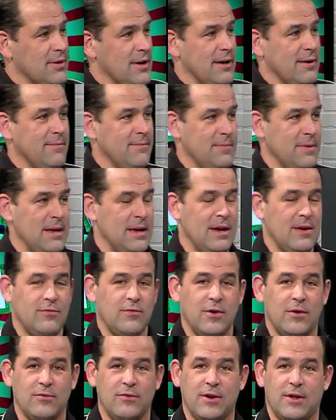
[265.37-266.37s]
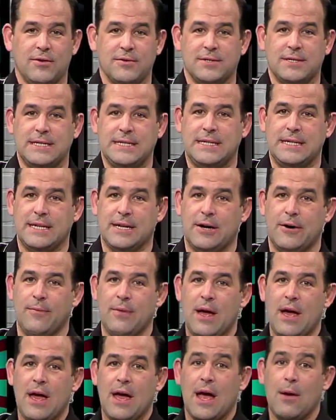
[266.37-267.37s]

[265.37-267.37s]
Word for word: Now. Ooh, nice. Don't tell her CTO.